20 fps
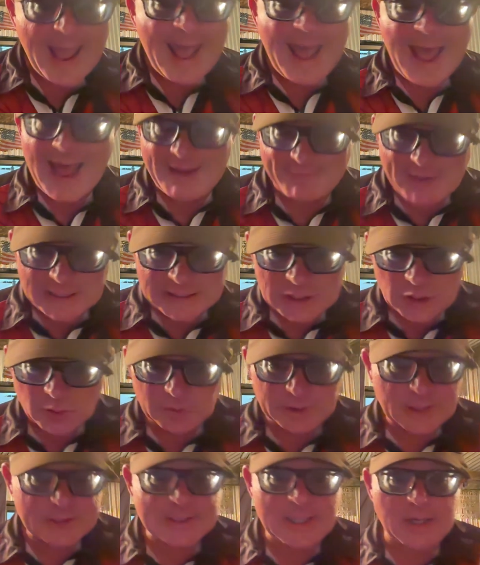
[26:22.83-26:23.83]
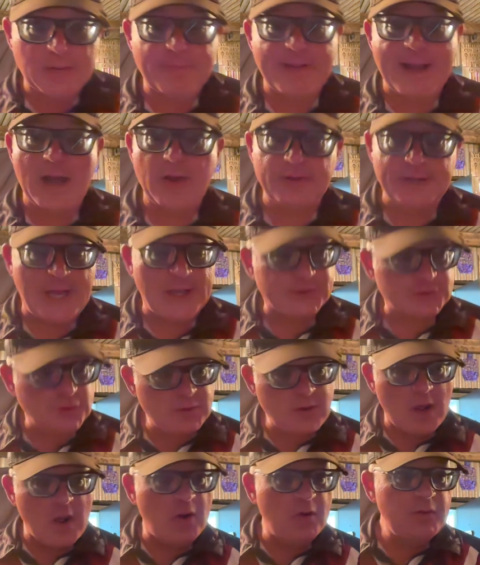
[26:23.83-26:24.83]
Have I learned what to think about? Yes or
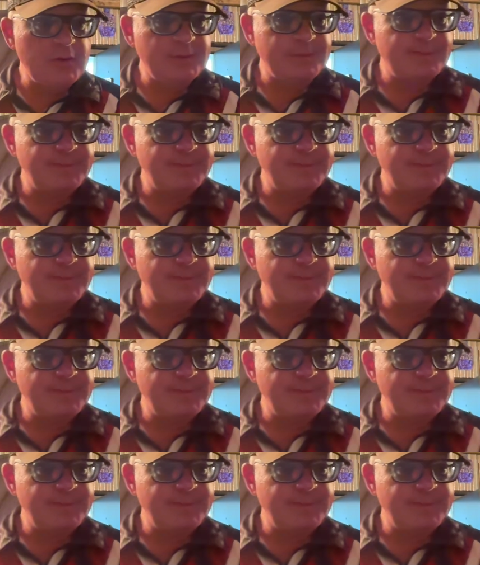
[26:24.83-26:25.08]
no.